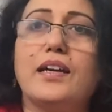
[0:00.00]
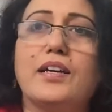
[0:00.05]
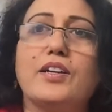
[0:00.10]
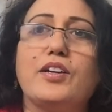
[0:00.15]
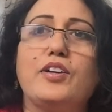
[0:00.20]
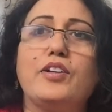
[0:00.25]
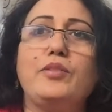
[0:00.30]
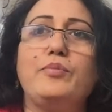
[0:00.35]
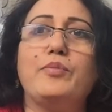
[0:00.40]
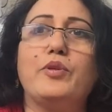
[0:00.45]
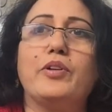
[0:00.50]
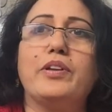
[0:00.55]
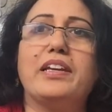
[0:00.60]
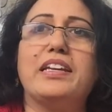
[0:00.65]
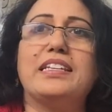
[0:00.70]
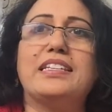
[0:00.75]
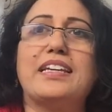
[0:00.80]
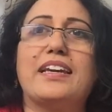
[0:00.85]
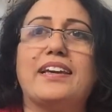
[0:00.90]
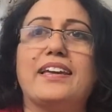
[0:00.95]
Good morning,
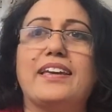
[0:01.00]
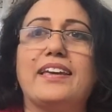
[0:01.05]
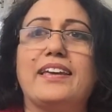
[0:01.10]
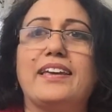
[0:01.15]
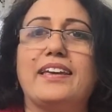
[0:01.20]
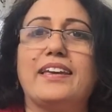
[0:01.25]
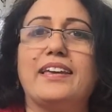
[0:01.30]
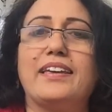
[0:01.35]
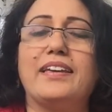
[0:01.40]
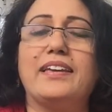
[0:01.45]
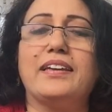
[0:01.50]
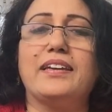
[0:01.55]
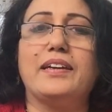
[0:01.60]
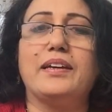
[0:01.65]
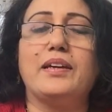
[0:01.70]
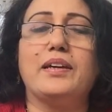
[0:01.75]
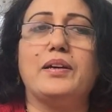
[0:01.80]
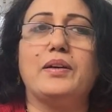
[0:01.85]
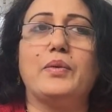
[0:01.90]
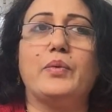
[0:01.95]
Takahe.
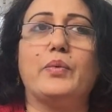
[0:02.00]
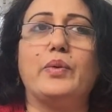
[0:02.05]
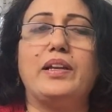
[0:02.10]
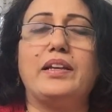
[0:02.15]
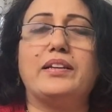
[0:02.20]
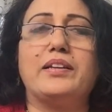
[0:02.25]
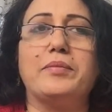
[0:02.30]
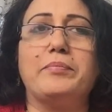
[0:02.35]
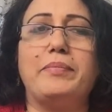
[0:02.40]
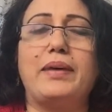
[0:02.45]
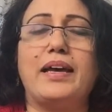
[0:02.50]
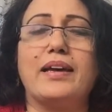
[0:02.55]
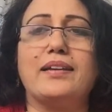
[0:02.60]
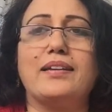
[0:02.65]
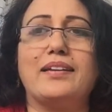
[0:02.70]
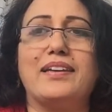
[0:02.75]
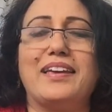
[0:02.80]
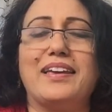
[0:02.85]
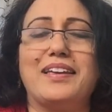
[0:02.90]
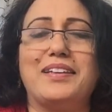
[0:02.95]
Welcome back
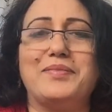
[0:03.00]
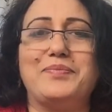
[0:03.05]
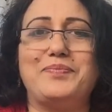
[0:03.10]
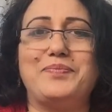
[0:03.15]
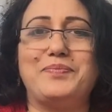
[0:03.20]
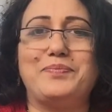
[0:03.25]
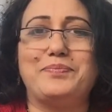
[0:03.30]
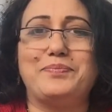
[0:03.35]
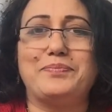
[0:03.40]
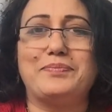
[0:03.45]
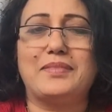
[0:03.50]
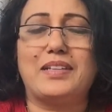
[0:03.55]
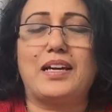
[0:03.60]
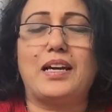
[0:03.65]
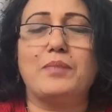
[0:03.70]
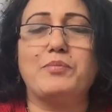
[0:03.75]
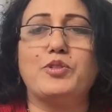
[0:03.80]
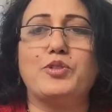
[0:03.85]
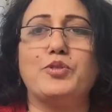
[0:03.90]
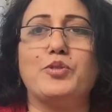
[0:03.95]
again.
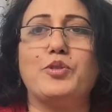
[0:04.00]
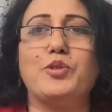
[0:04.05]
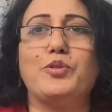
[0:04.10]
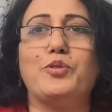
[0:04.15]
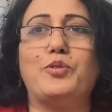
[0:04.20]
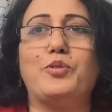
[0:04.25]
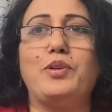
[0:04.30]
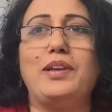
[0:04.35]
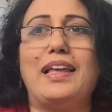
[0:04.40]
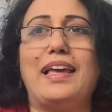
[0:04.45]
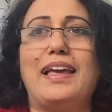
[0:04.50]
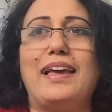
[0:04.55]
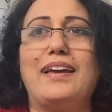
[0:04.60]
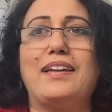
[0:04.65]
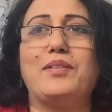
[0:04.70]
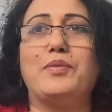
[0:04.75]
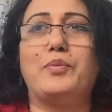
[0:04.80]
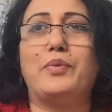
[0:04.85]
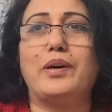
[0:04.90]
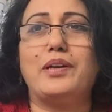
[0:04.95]
I'm sure you all had
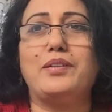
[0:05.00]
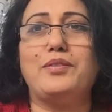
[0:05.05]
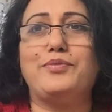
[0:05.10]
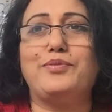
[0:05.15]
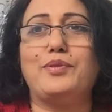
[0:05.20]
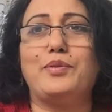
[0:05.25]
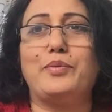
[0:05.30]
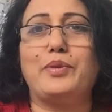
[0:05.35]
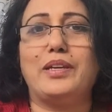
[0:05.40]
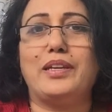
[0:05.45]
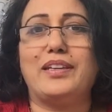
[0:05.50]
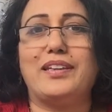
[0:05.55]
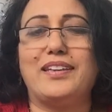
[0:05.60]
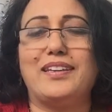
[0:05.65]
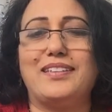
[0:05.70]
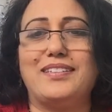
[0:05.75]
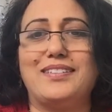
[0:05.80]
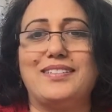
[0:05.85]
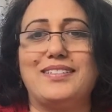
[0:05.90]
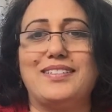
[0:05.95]
a wonderful
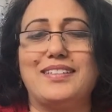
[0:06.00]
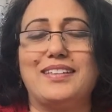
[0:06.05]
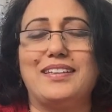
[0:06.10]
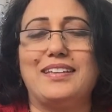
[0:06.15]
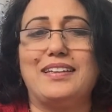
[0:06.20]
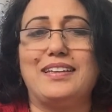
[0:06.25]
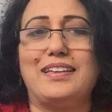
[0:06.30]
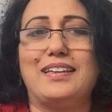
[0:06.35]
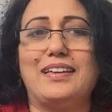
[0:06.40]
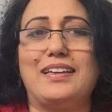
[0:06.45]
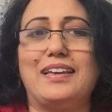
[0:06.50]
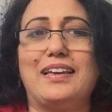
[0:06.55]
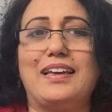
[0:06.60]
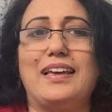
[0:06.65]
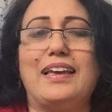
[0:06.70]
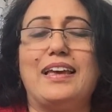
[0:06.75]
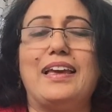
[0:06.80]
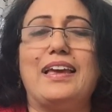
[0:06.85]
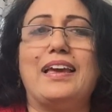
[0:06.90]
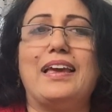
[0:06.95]
weekend,
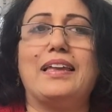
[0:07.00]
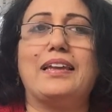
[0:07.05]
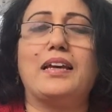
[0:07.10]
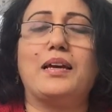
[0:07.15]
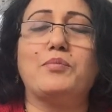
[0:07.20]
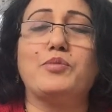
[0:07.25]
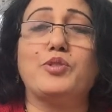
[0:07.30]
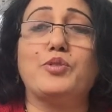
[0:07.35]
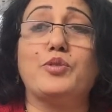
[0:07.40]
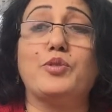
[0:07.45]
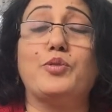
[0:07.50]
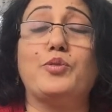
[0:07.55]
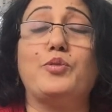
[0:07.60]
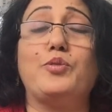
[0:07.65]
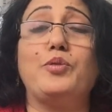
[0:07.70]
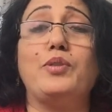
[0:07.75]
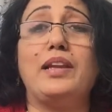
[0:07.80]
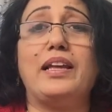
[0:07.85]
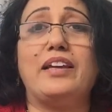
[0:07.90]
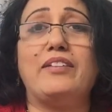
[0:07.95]
and I'm sure you
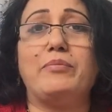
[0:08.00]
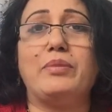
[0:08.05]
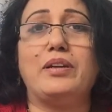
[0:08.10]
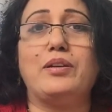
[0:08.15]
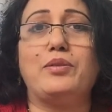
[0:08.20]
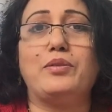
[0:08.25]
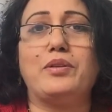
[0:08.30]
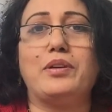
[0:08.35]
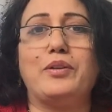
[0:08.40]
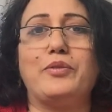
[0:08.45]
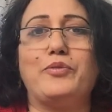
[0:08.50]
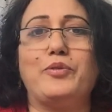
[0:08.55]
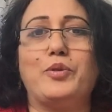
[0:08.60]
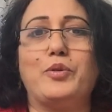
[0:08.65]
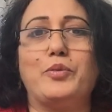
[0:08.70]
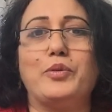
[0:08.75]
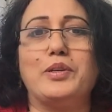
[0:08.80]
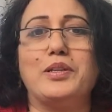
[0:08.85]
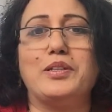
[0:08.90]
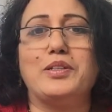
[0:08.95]
all have been looking
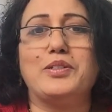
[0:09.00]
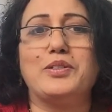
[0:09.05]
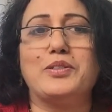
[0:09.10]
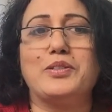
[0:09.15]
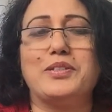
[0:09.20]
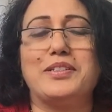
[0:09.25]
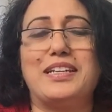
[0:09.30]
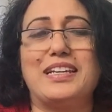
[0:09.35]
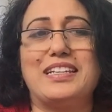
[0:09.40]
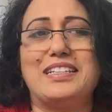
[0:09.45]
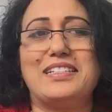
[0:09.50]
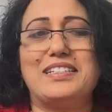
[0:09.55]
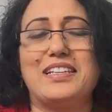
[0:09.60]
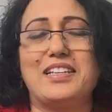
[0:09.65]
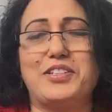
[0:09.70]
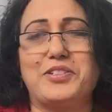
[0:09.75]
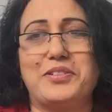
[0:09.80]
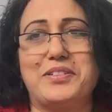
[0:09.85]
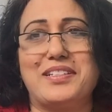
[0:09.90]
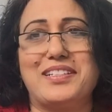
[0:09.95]
forward to today's
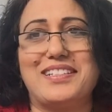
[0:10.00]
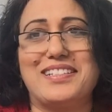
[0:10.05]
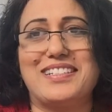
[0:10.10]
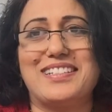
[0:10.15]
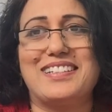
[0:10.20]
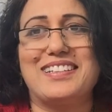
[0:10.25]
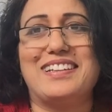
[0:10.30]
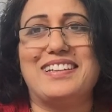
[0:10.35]
sessions.